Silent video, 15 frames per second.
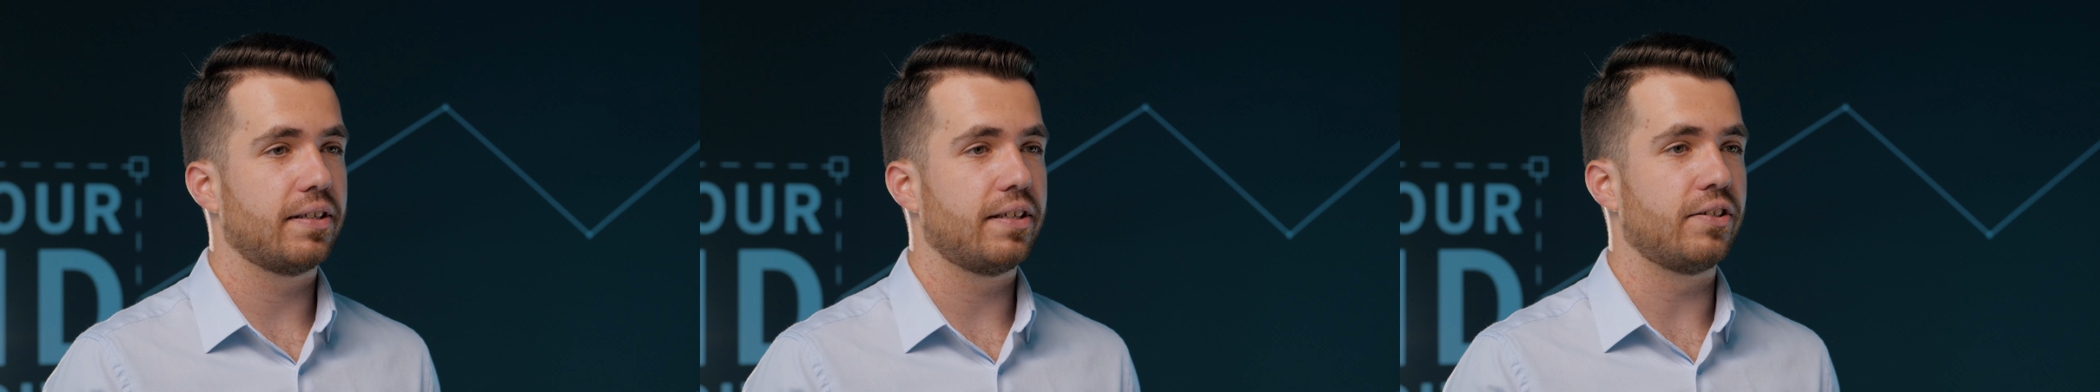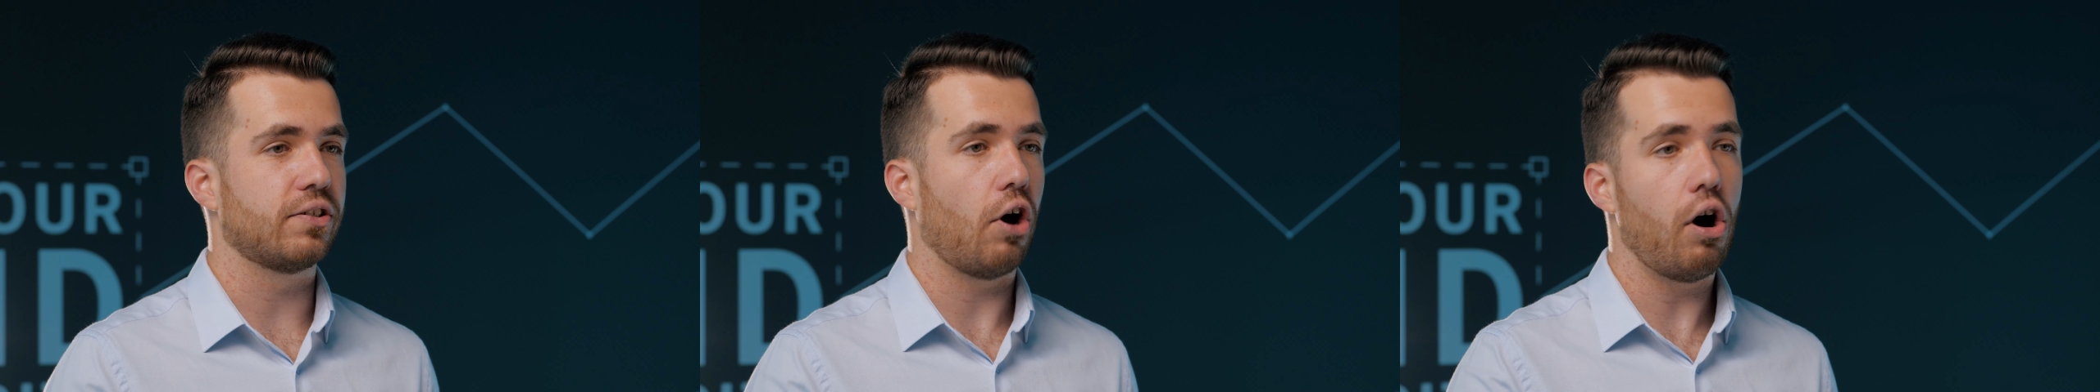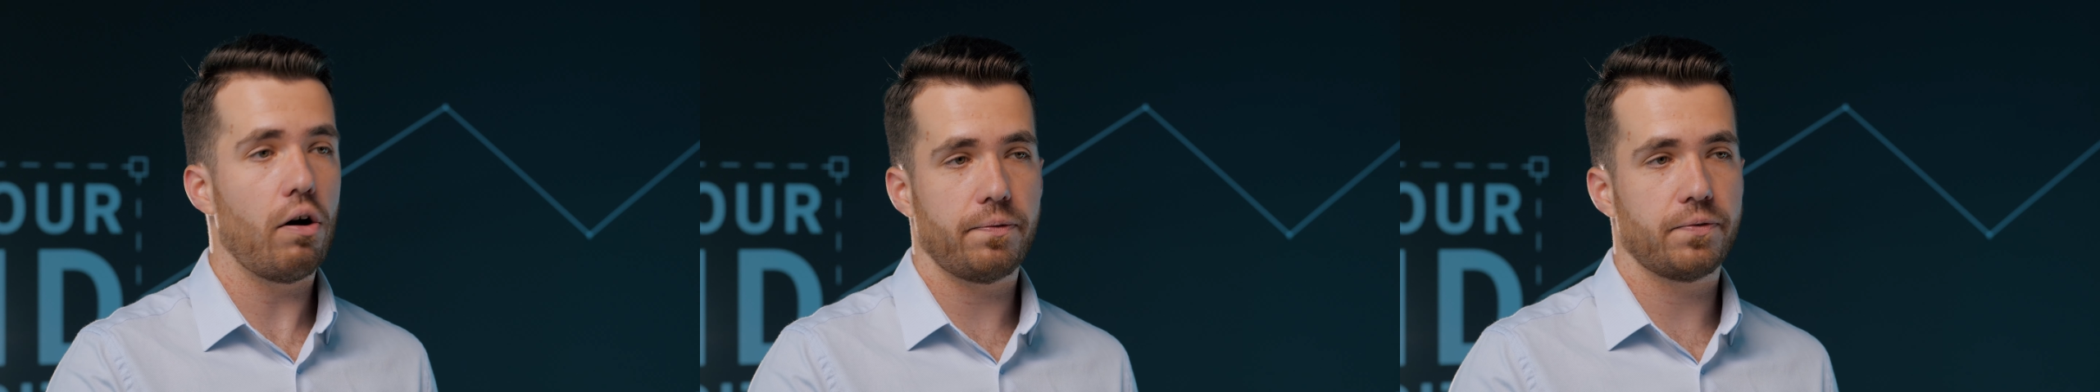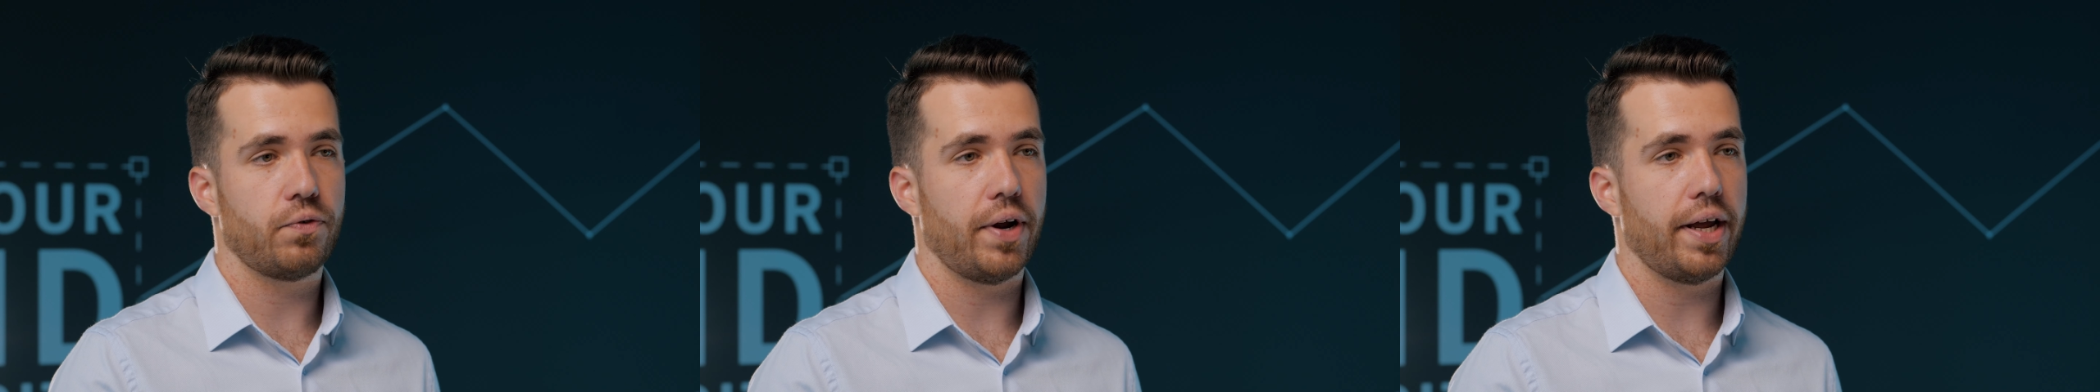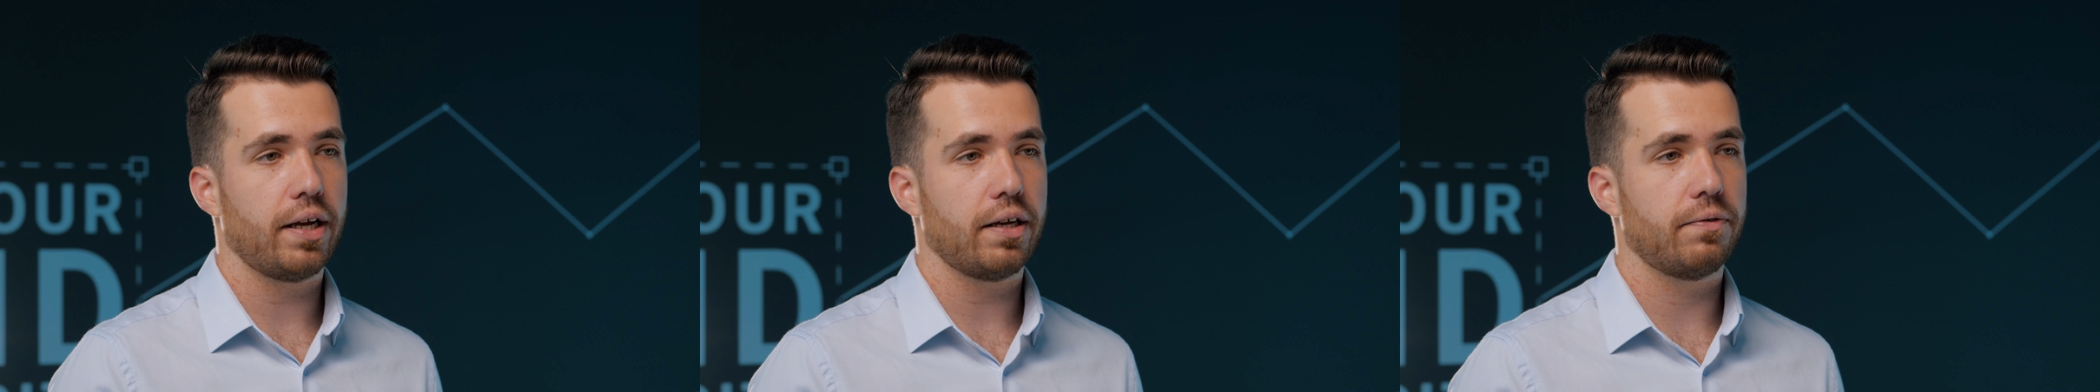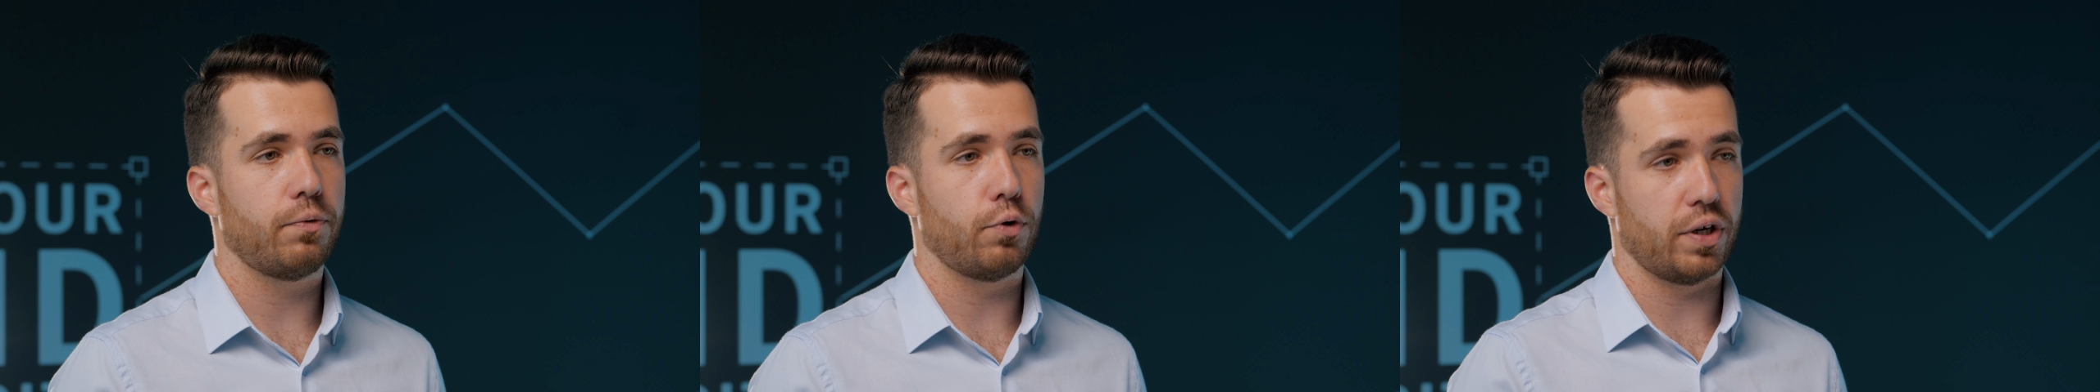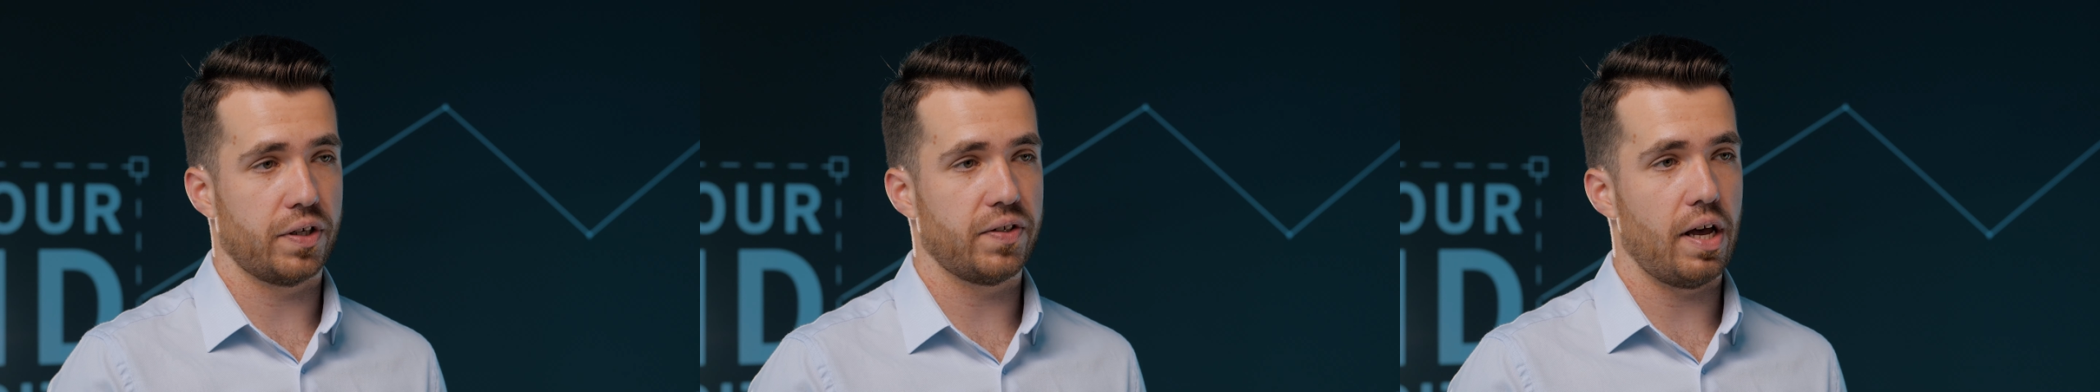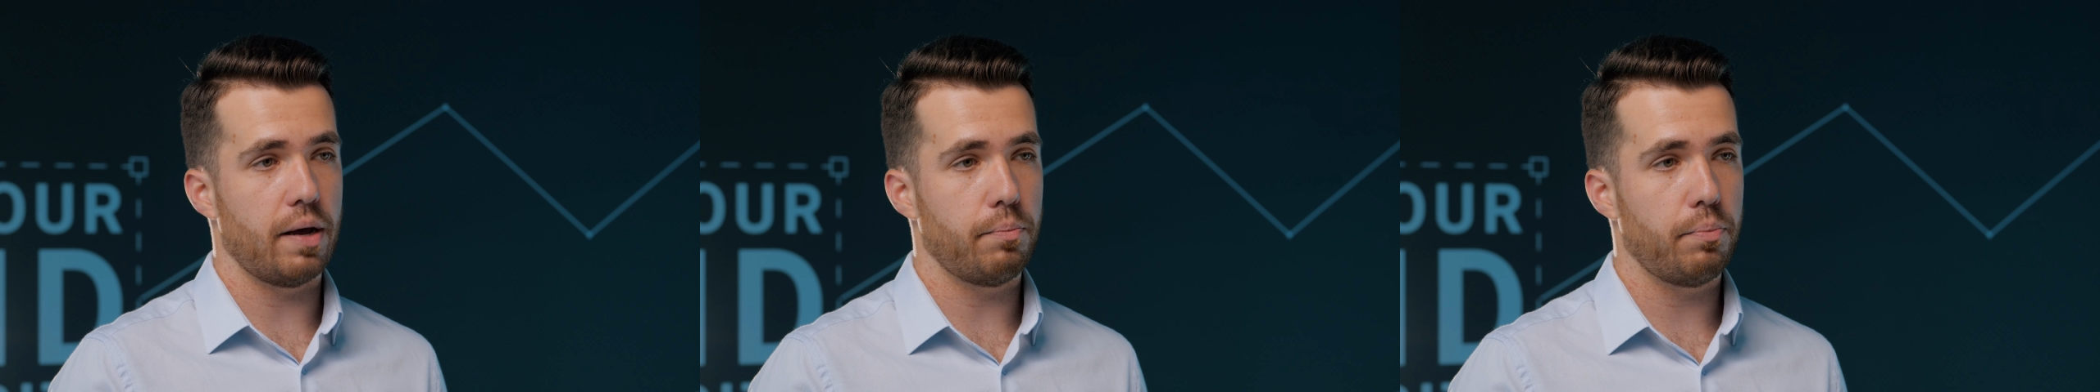is off track, for
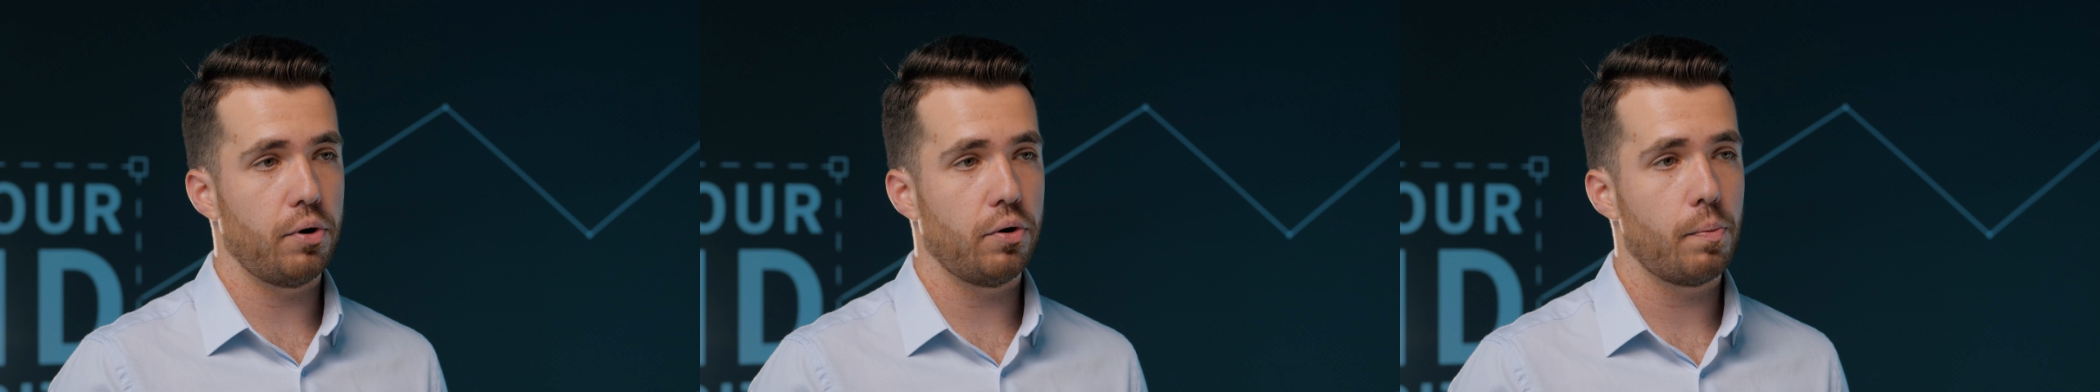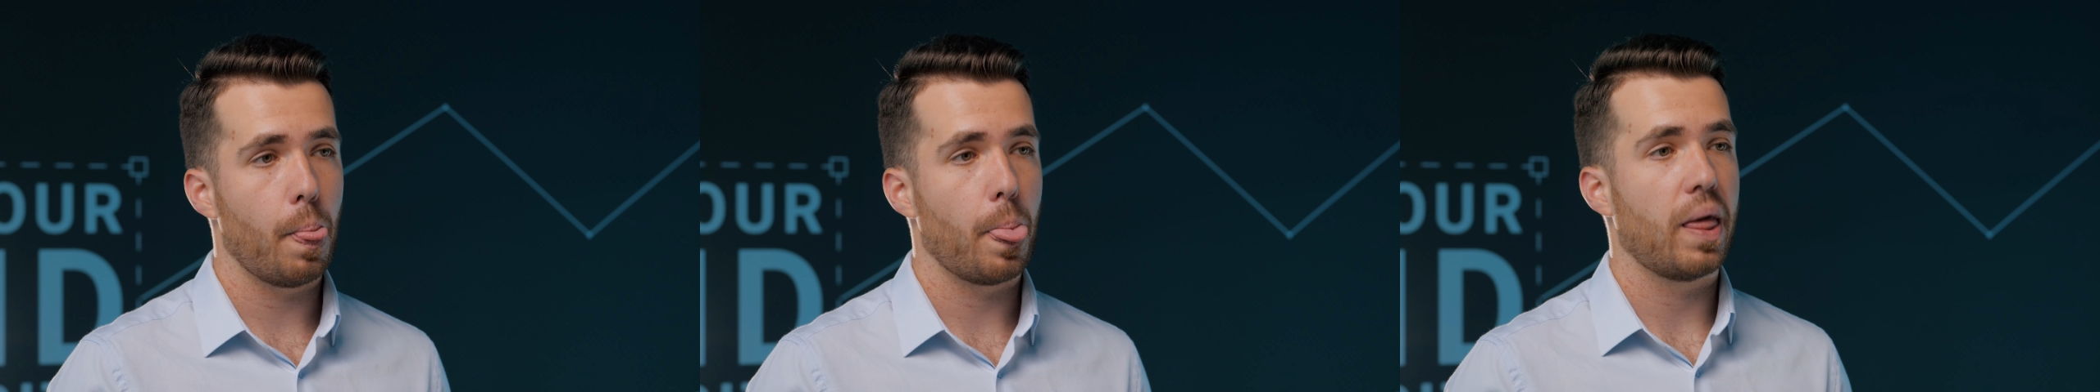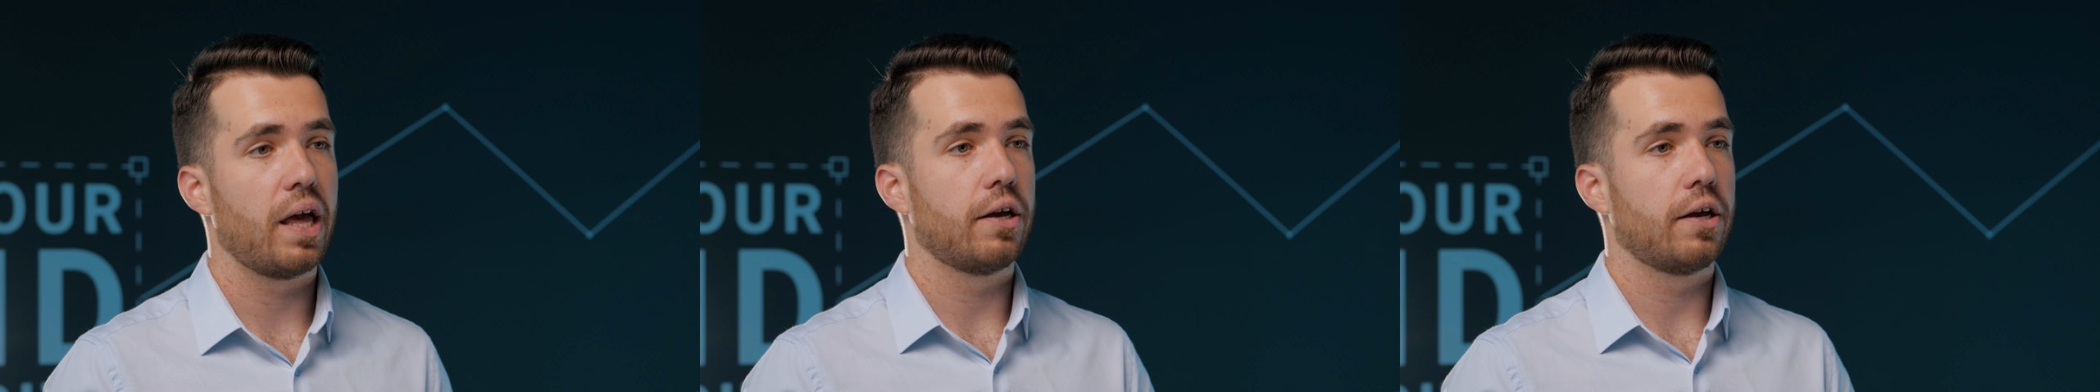example,